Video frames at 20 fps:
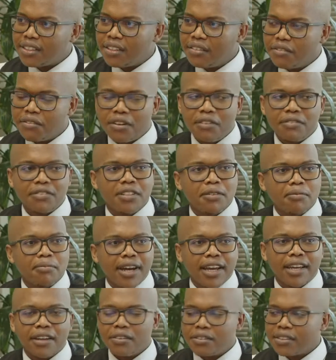involved in
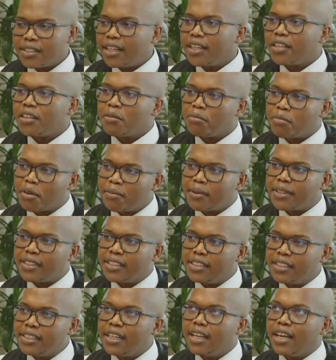buying or selling your
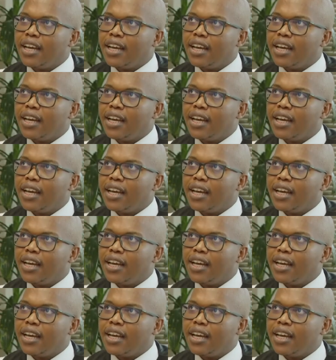property,